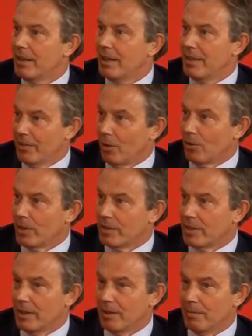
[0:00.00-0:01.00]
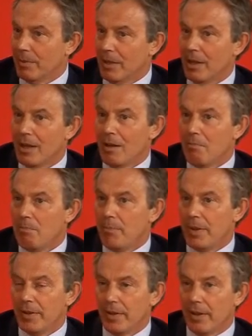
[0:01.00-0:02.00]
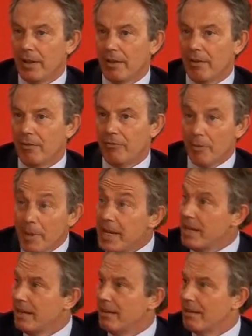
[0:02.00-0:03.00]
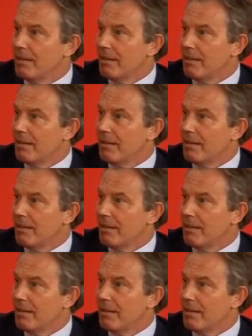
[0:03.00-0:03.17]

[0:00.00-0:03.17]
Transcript: in the longer term. But for me,